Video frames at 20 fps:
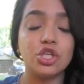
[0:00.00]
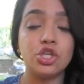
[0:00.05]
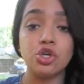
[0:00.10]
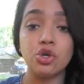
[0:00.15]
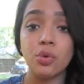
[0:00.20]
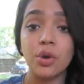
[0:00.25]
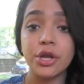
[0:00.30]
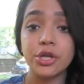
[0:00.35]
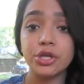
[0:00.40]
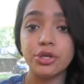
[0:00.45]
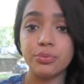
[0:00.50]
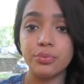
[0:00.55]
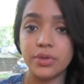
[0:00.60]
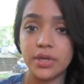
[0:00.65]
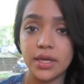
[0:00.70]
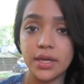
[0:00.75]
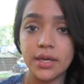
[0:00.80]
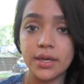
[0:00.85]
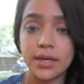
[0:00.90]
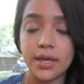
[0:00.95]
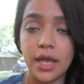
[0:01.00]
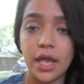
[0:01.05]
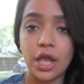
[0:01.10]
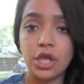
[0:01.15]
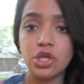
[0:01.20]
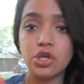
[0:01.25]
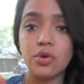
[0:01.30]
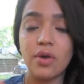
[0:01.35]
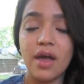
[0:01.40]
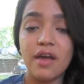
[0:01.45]
You are unique
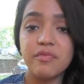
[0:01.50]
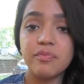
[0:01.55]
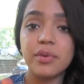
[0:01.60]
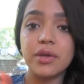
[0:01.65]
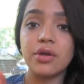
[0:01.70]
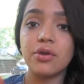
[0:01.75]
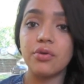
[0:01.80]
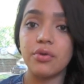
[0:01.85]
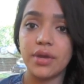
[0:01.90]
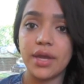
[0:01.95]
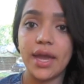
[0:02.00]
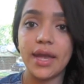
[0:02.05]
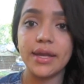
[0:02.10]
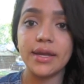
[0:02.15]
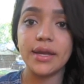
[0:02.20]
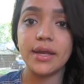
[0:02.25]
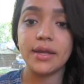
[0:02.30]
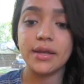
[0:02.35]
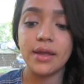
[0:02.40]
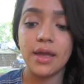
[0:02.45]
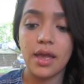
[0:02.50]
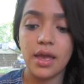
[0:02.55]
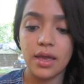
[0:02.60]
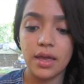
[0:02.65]
and you have been created